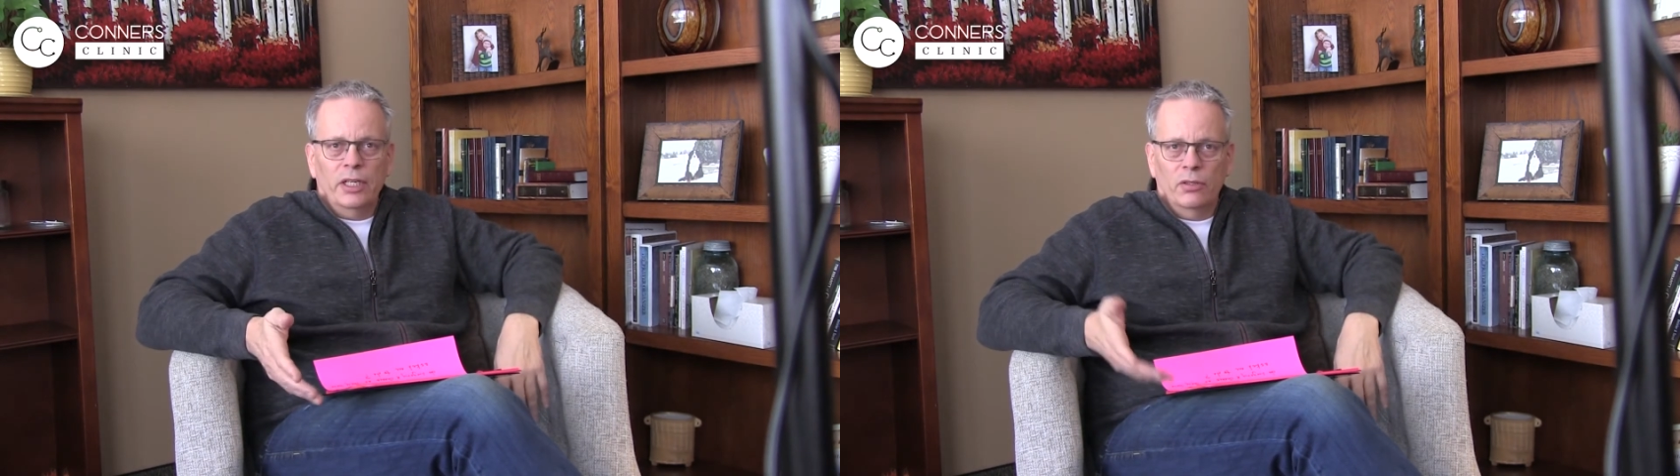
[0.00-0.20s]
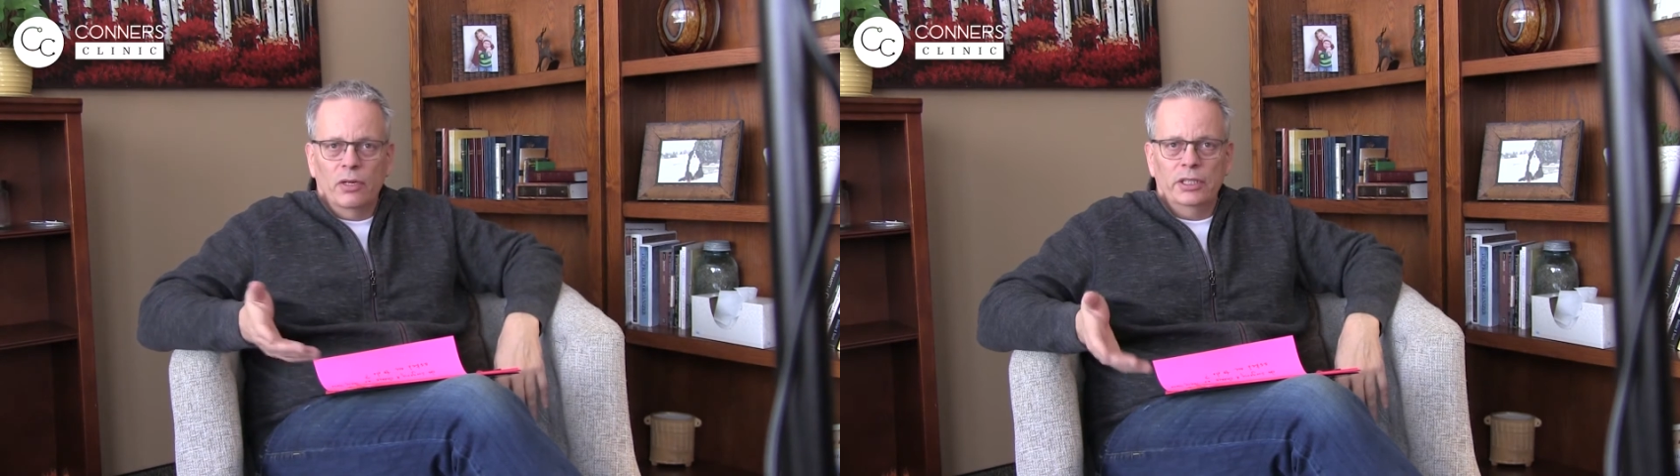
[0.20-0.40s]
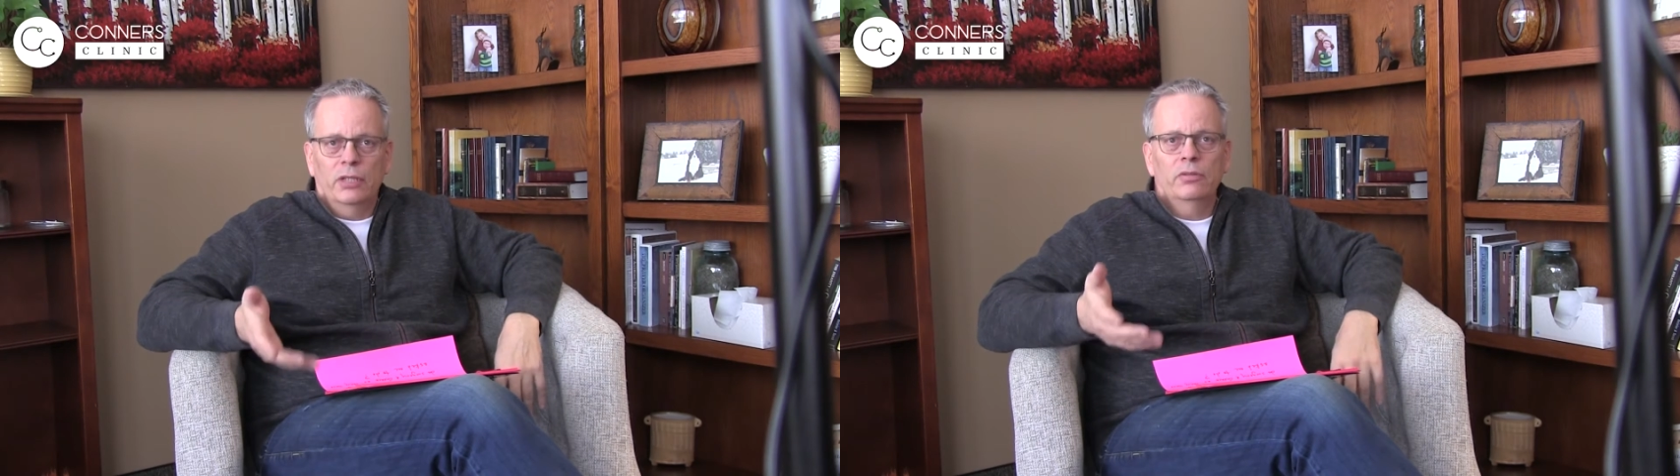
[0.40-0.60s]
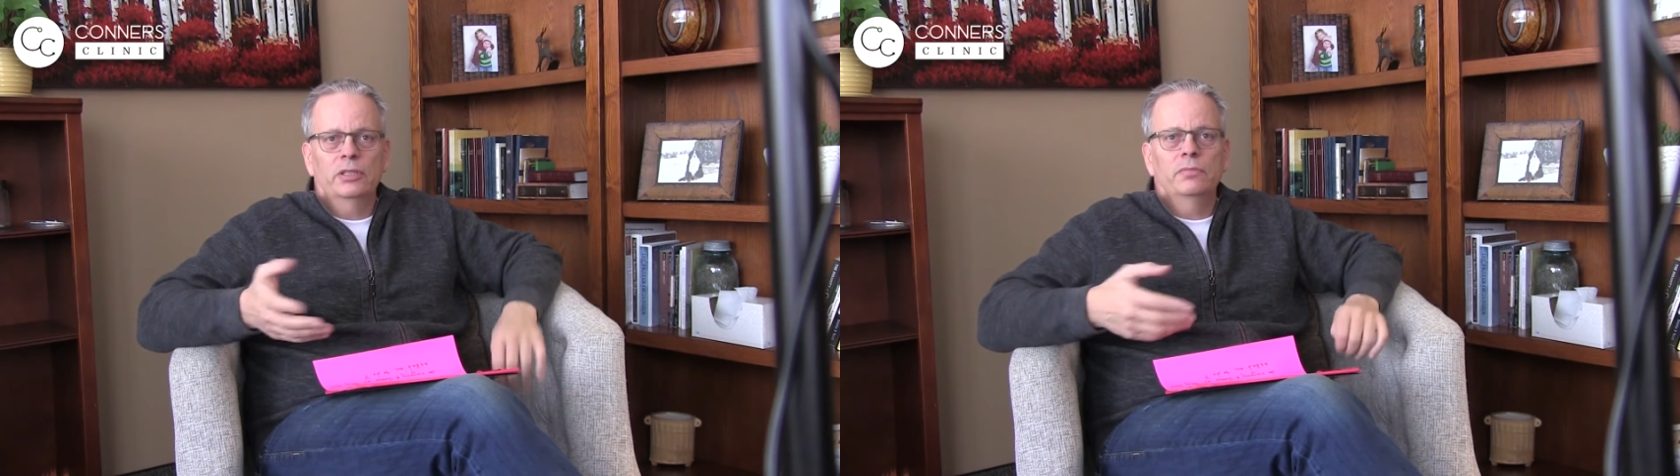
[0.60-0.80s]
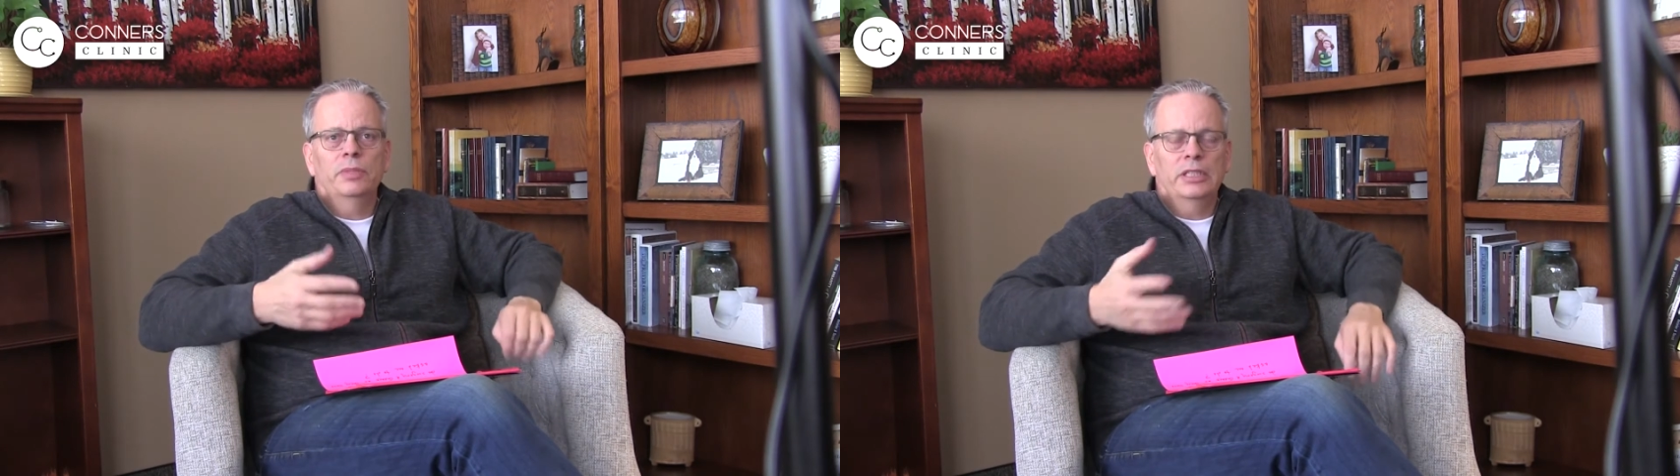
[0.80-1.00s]
Otherwise, I
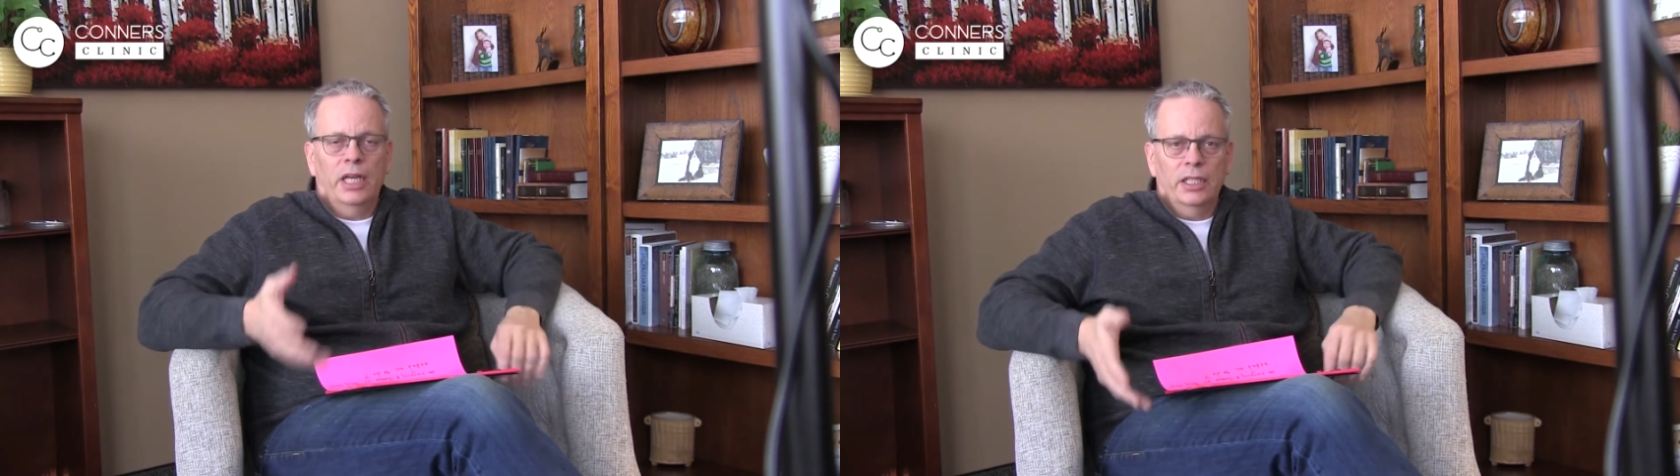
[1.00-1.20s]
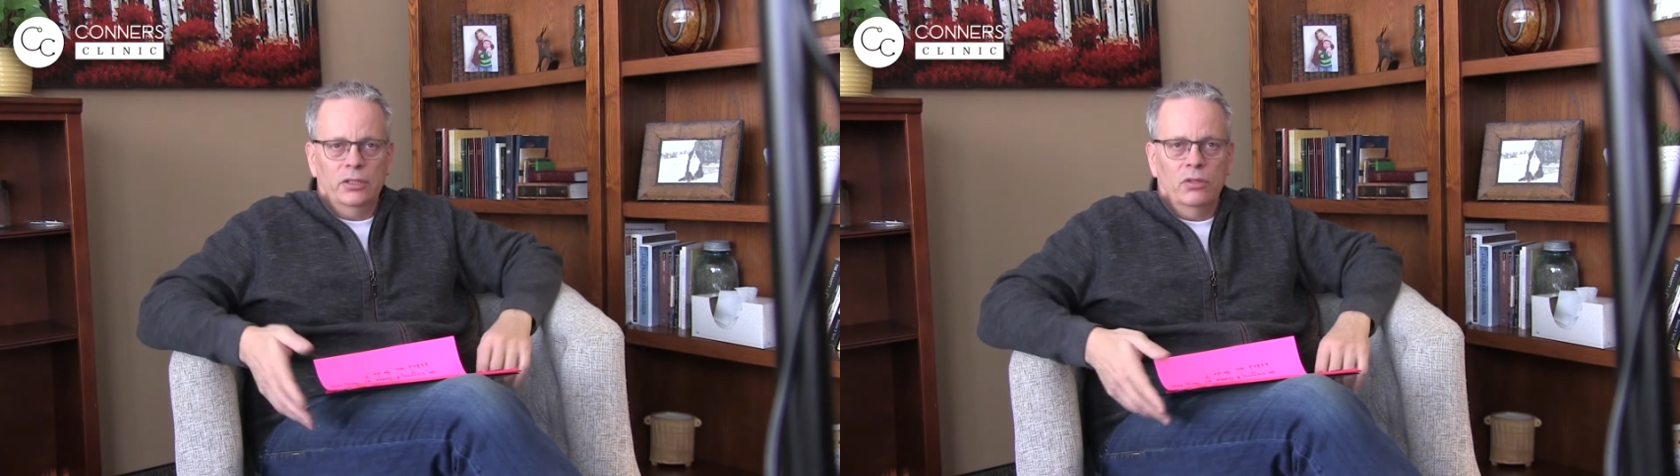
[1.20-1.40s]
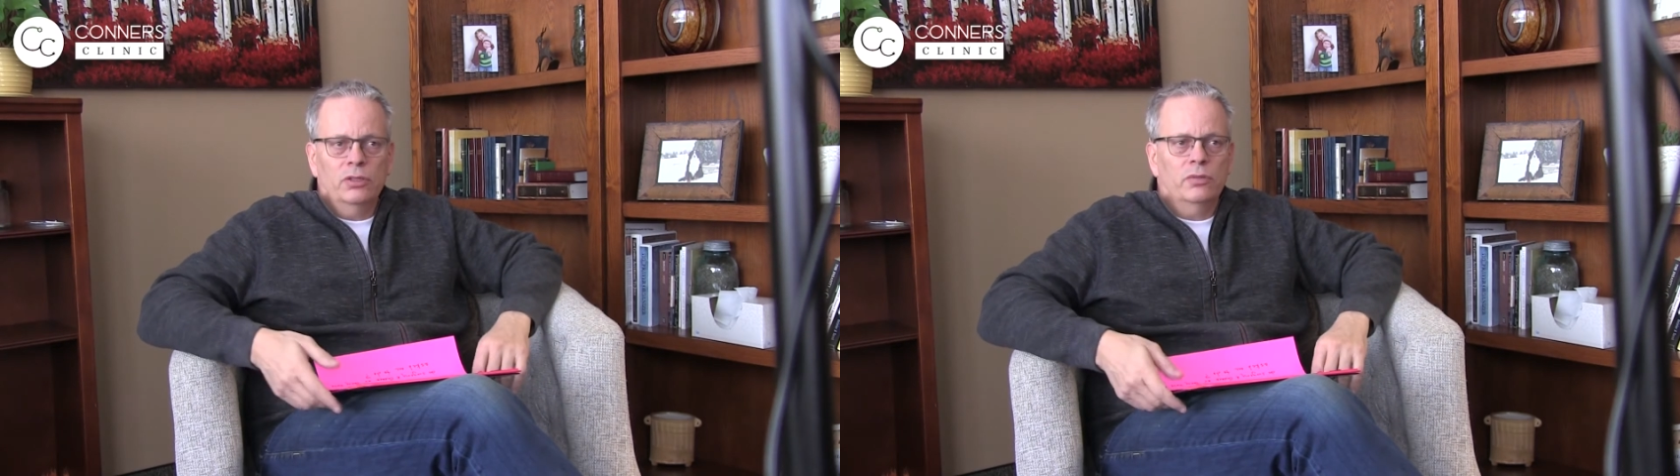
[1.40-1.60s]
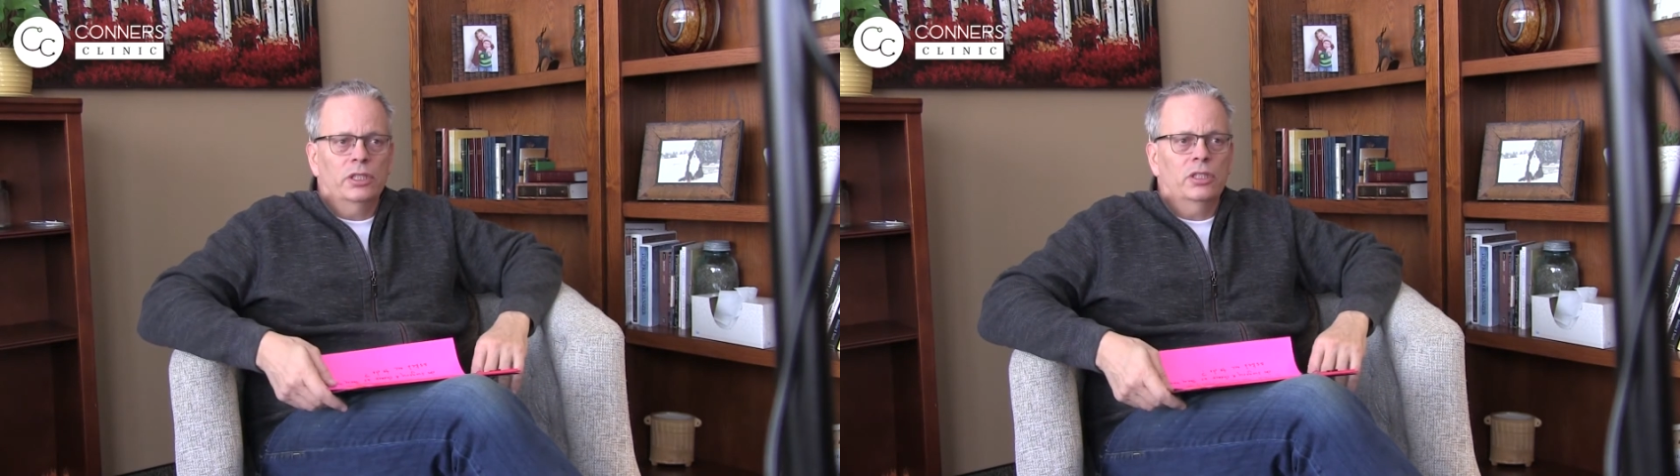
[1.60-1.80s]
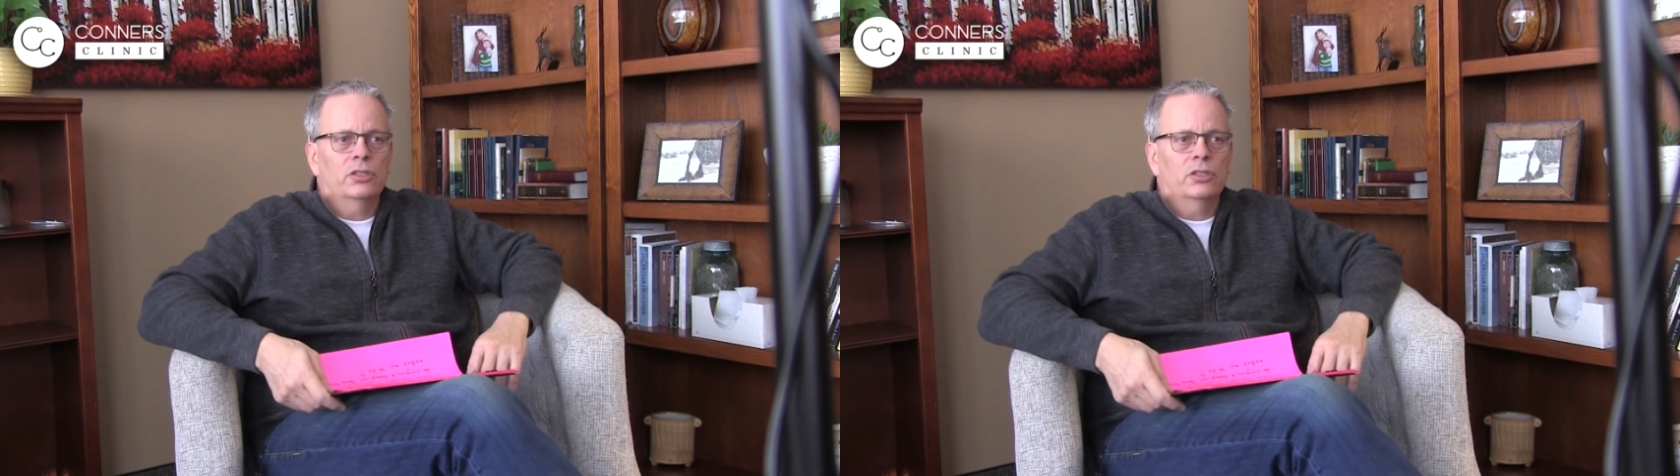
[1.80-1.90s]
wouldn't be diagnosed with it.